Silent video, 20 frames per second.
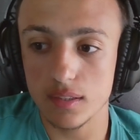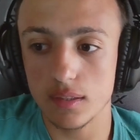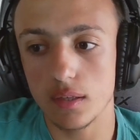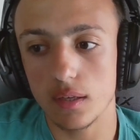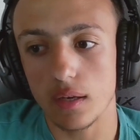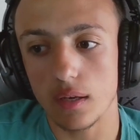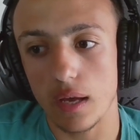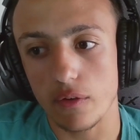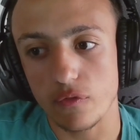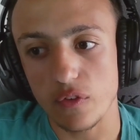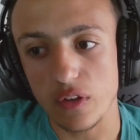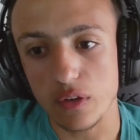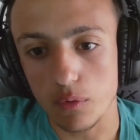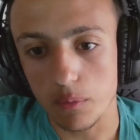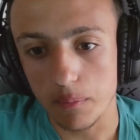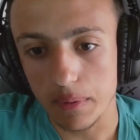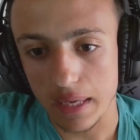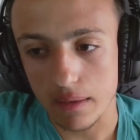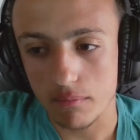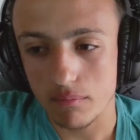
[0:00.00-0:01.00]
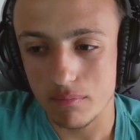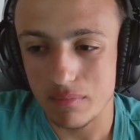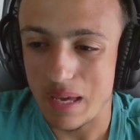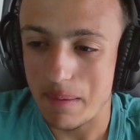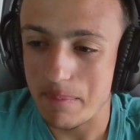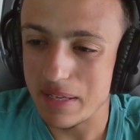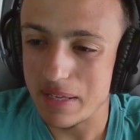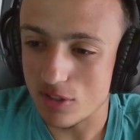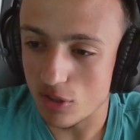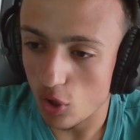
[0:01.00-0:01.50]
I think will be a
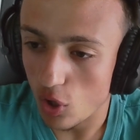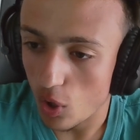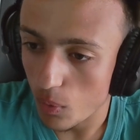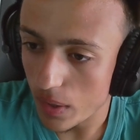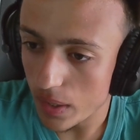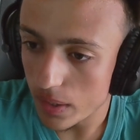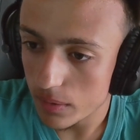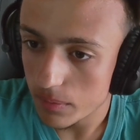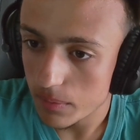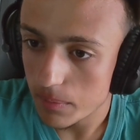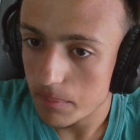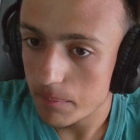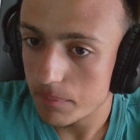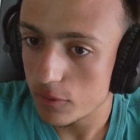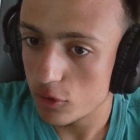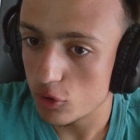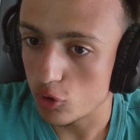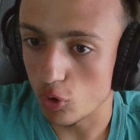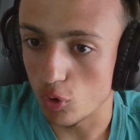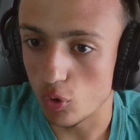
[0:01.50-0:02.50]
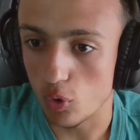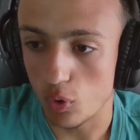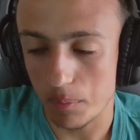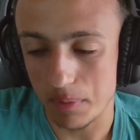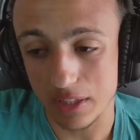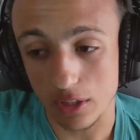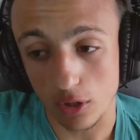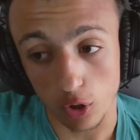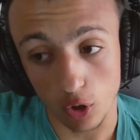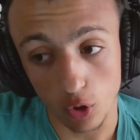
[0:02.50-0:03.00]
bit slower, so a
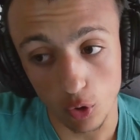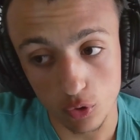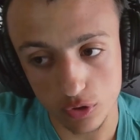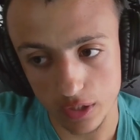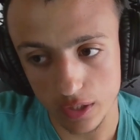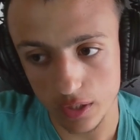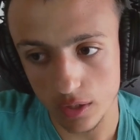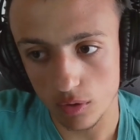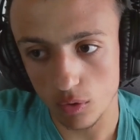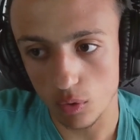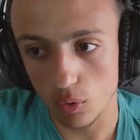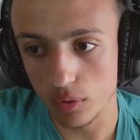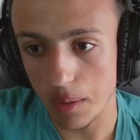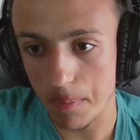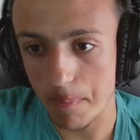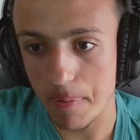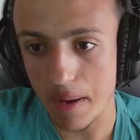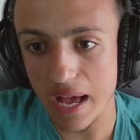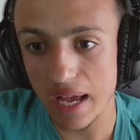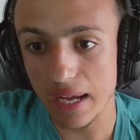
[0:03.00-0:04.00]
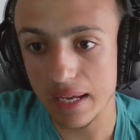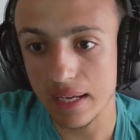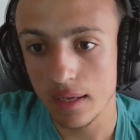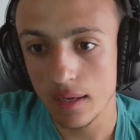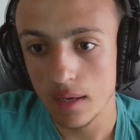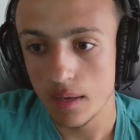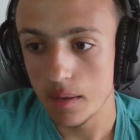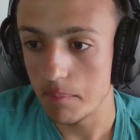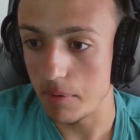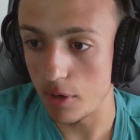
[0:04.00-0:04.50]
bit closer all the pack,
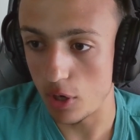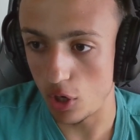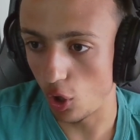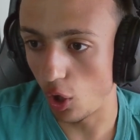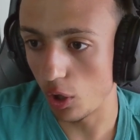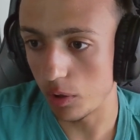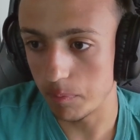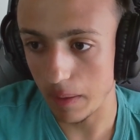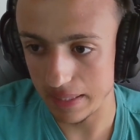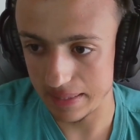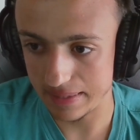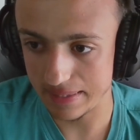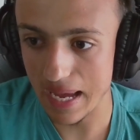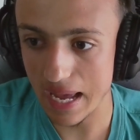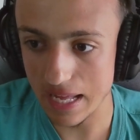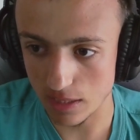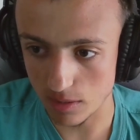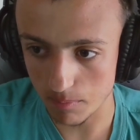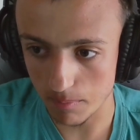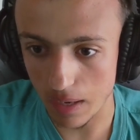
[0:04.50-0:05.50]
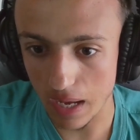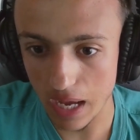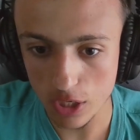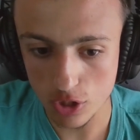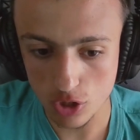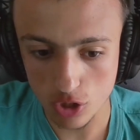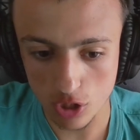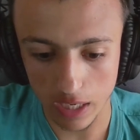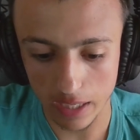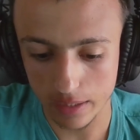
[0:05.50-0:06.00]
but not by that
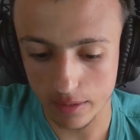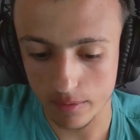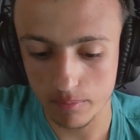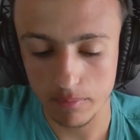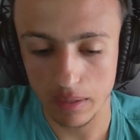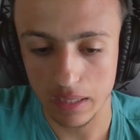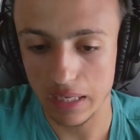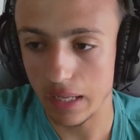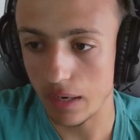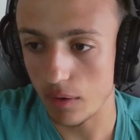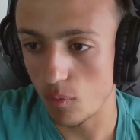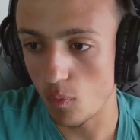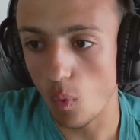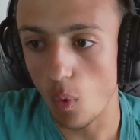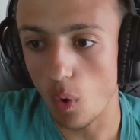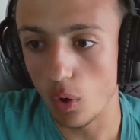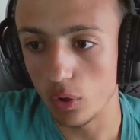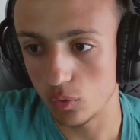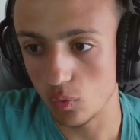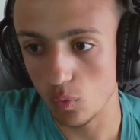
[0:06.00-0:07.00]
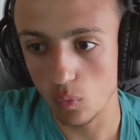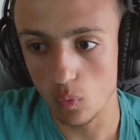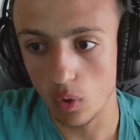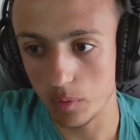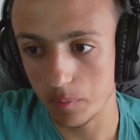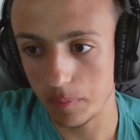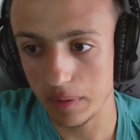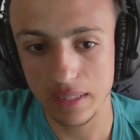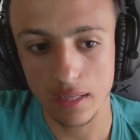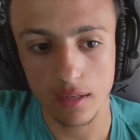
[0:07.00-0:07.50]
much. Like McLaren
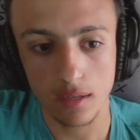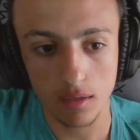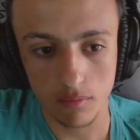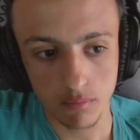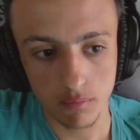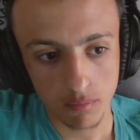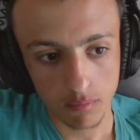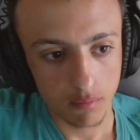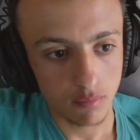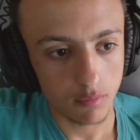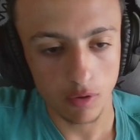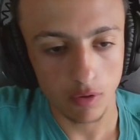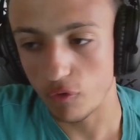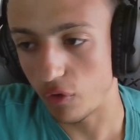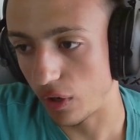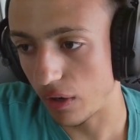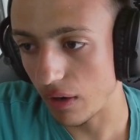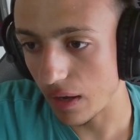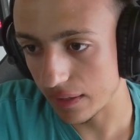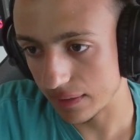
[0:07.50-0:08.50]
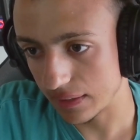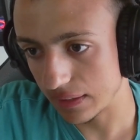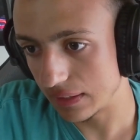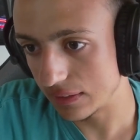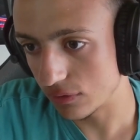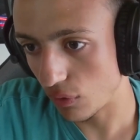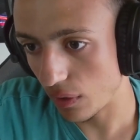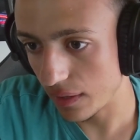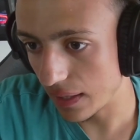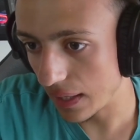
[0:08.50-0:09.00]
won't be the Ferrari that
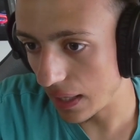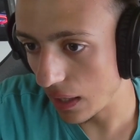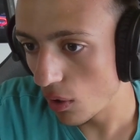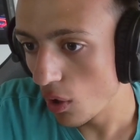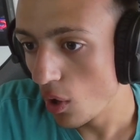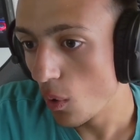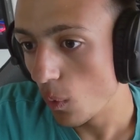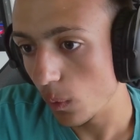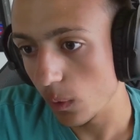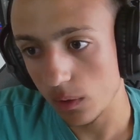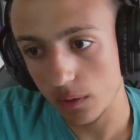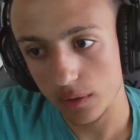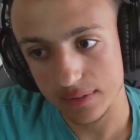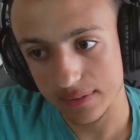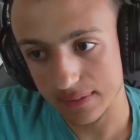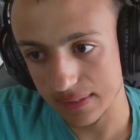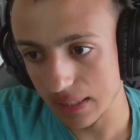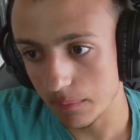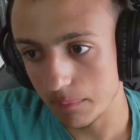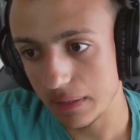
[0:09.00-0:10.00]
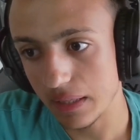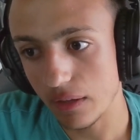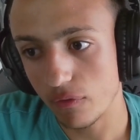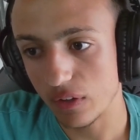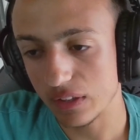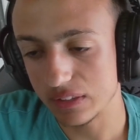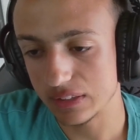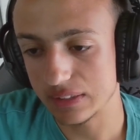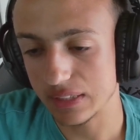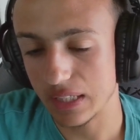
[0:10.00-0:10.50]
is right now. Will still be the
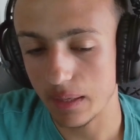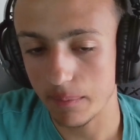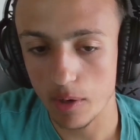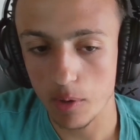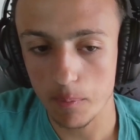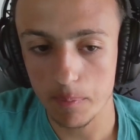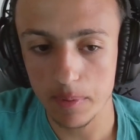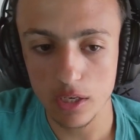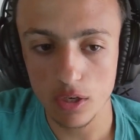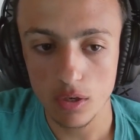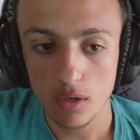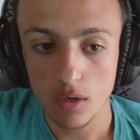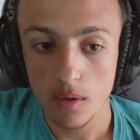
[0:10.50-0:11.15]
fastest car in my opinion.